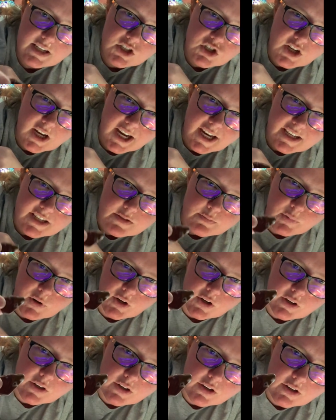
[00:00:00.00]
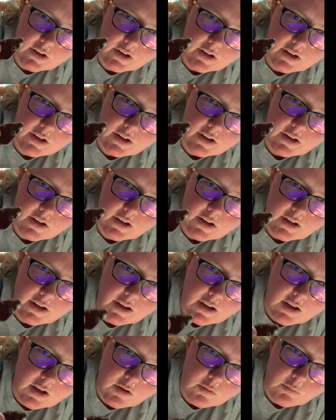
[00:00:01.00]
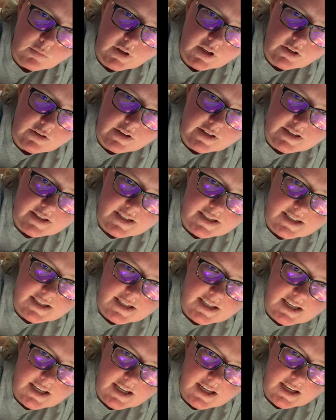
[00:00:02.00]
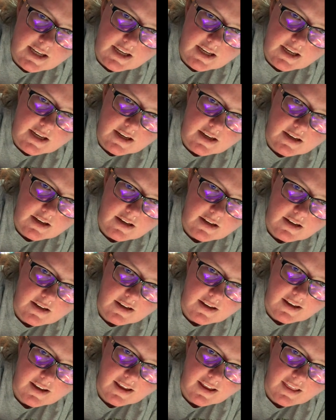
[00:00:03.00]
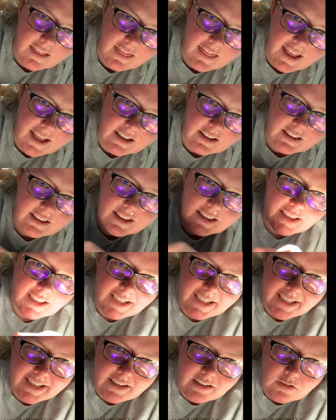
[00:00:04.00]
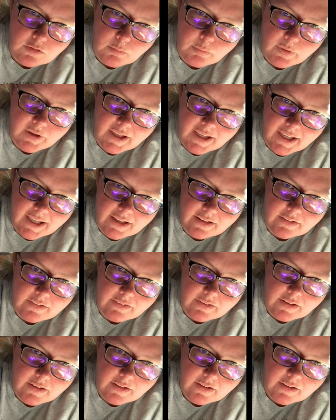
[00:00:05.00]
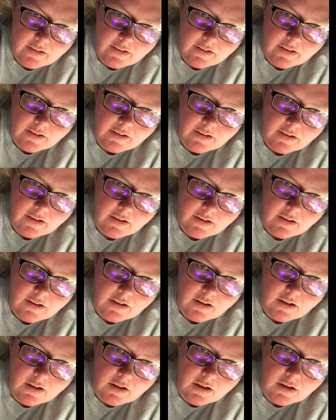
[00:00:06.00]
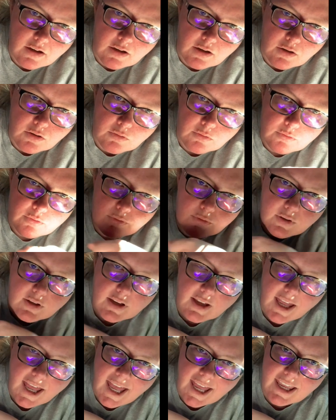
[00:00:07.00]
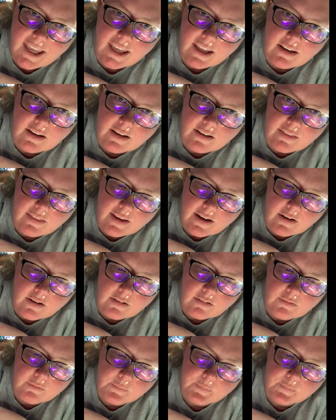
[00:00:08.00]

jasper, but you can see that little bit of agate in there.